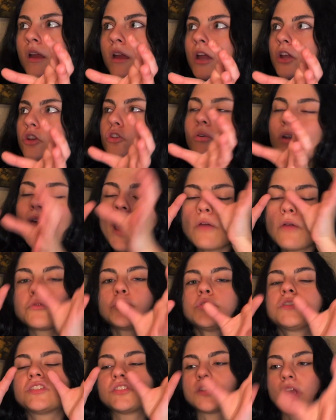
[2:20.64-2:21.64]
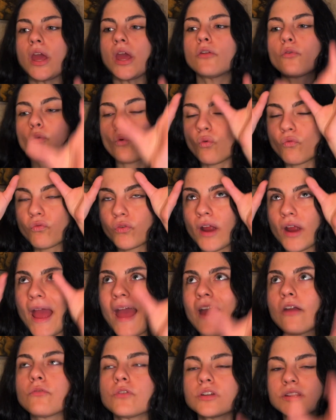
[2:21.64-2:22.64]
You don't have to stand for
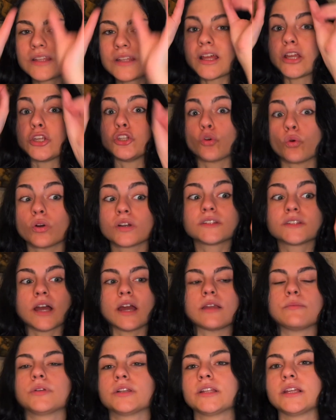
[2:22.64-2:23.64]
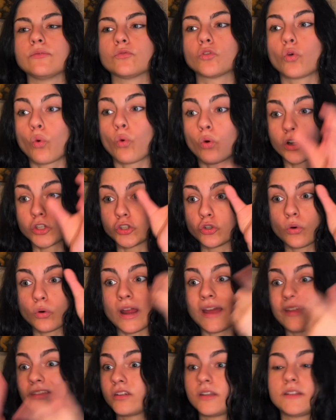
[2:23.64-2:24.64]
everything that your side believes or your
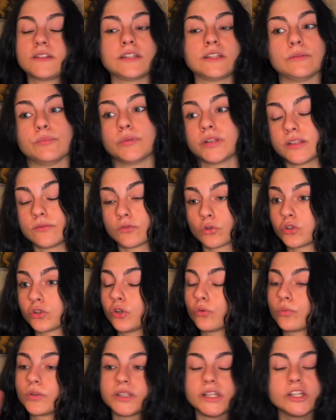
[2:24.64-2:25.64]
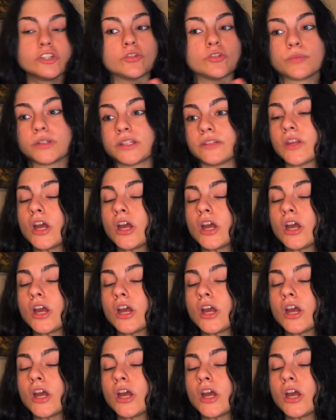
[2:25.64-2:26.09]
ethnicity believes or your religion believes,